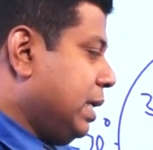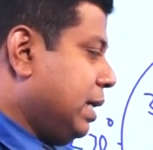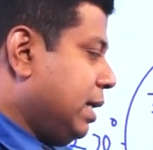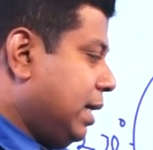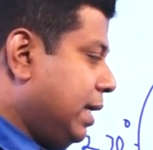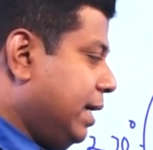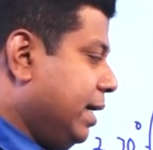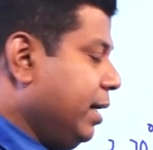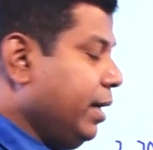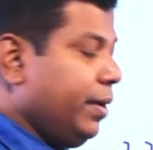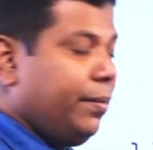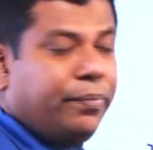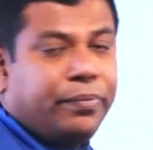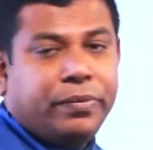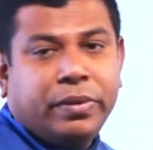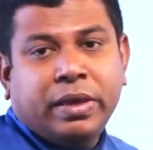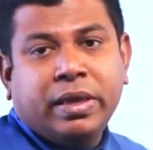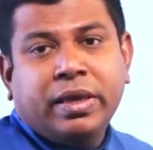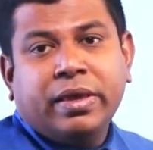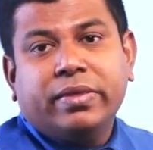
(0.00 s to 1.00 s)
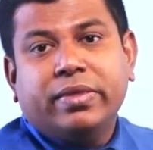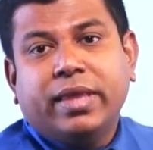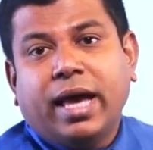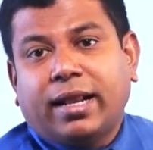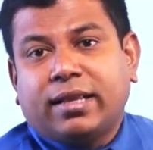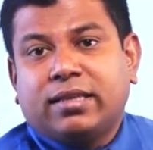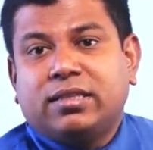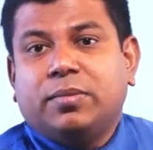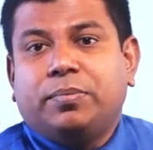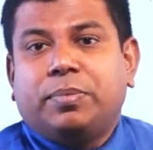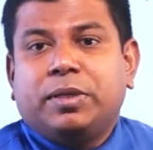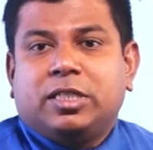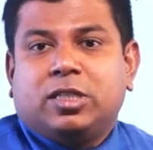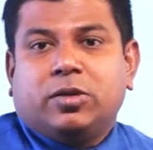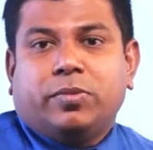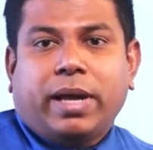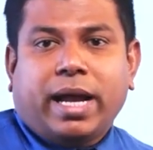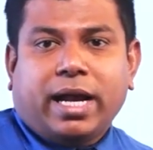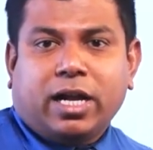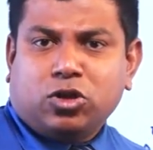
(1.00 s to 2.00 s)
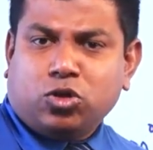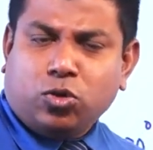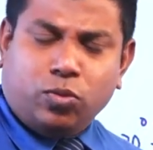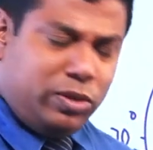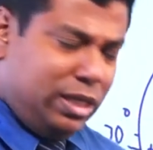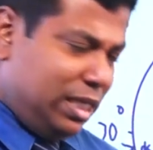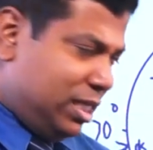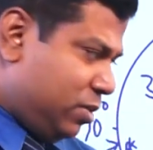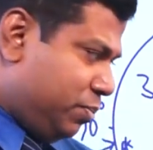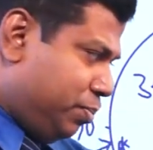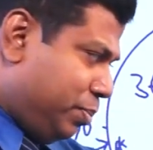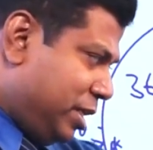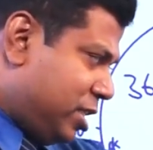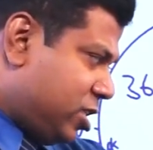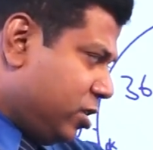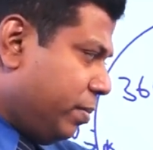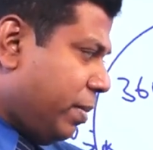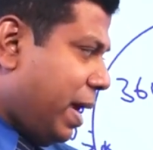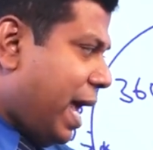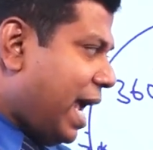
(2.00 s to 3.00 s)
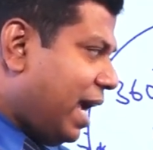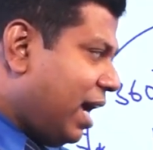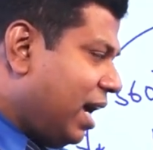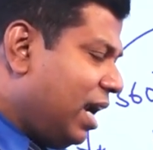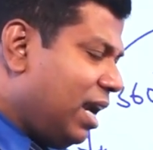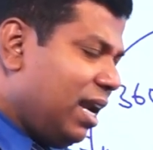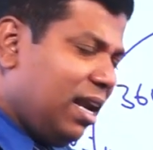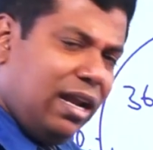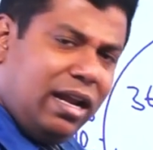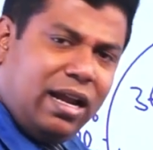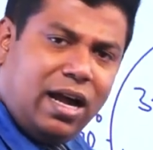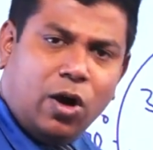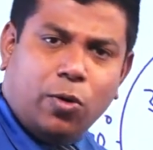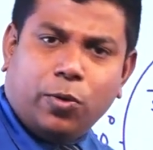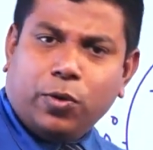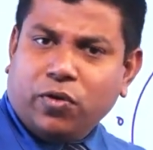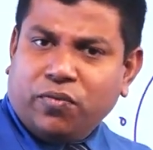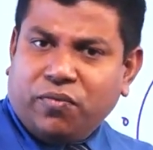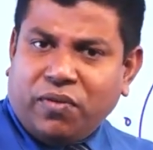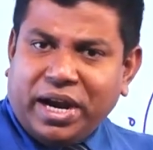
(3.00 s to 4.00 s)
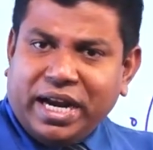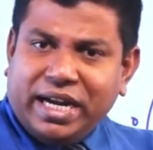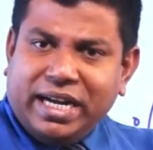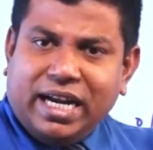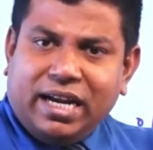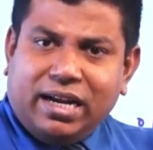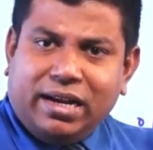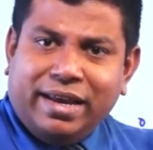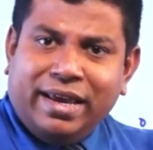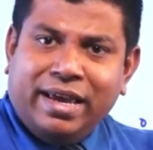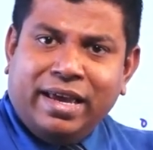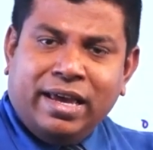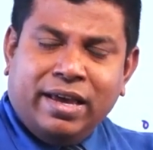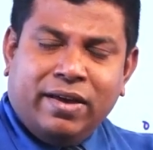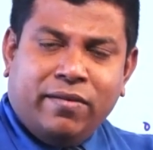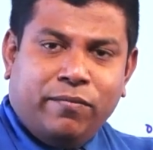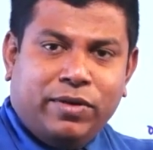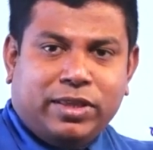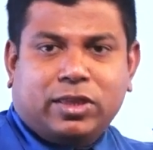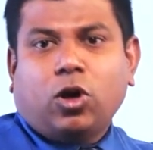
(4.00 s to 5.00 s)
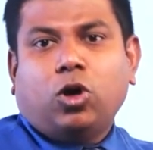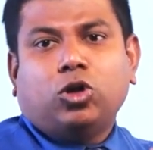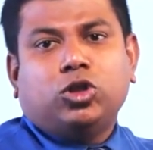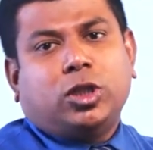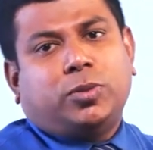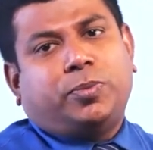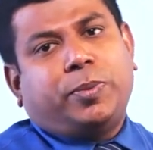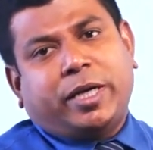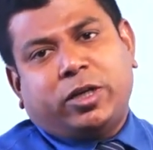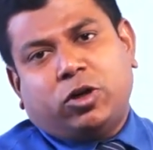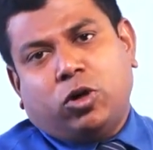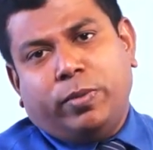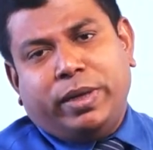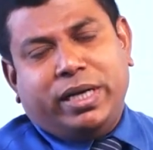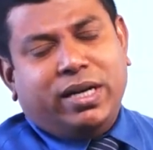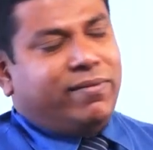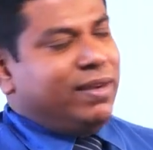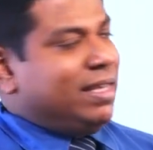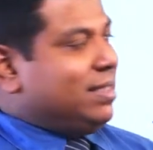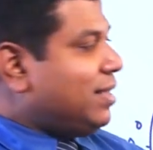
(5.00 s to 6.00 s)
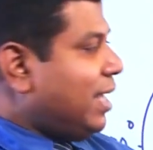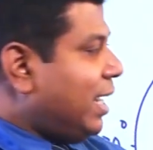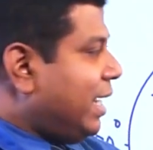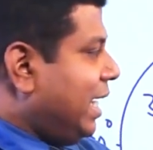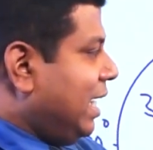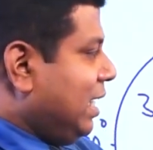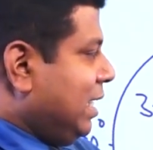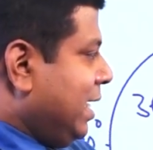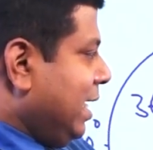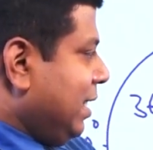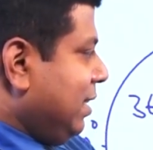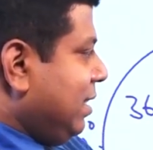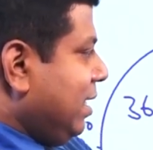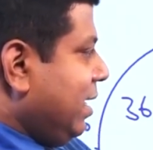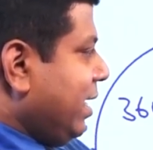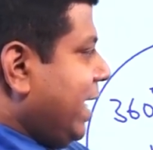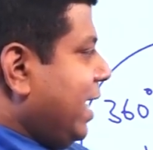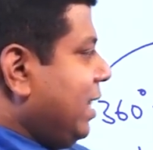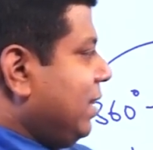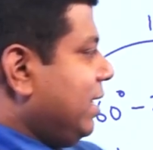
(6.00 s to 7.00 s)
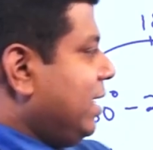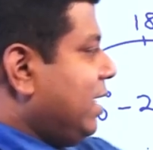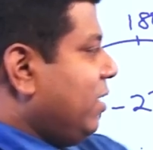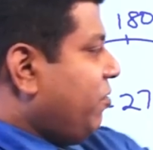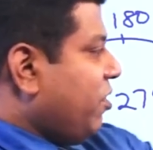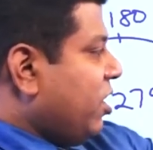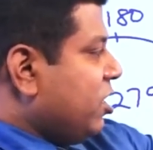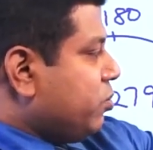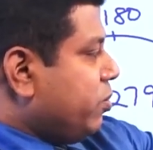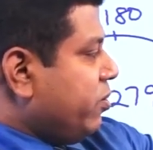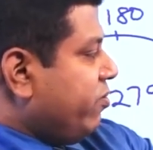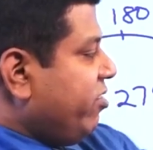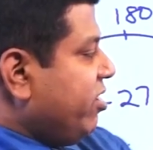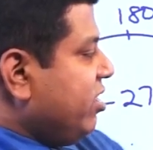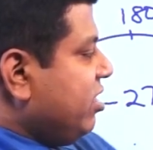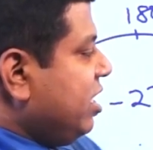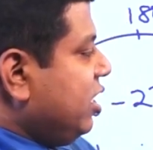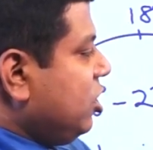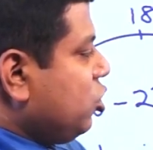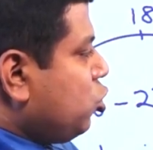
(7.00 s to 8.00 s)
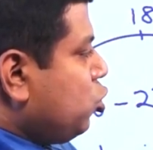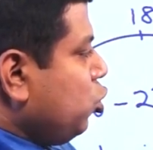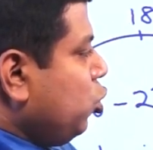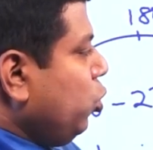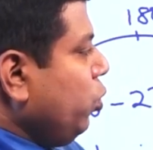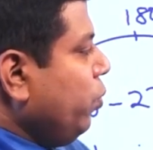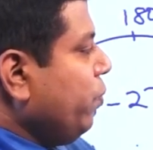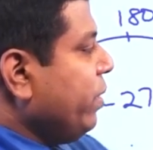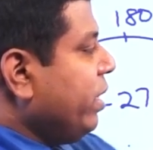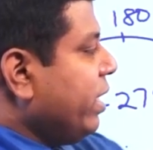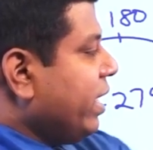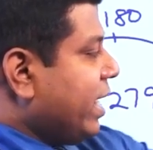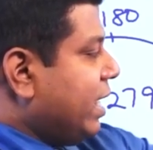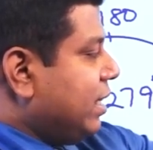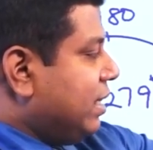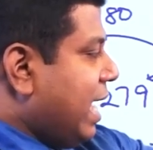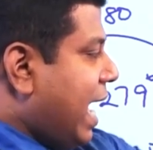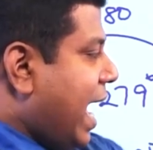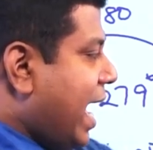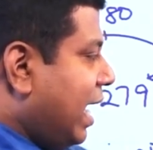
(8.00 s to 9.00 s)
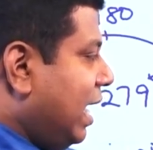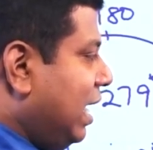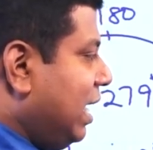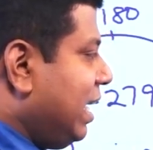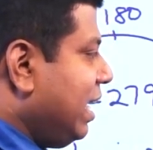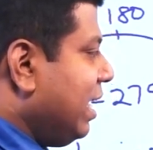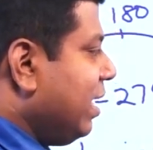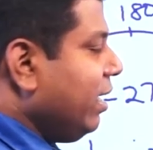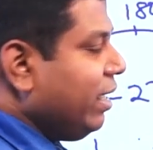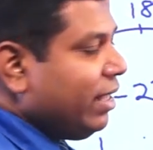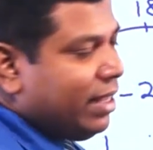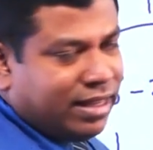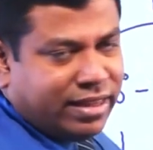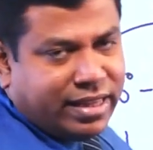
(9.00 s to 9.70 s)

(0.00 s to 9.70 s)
Clear? That's the prism angle. So this prism angle, how to find it? Without the spectrometer we studied. Get the difference between these two. Get the angle here.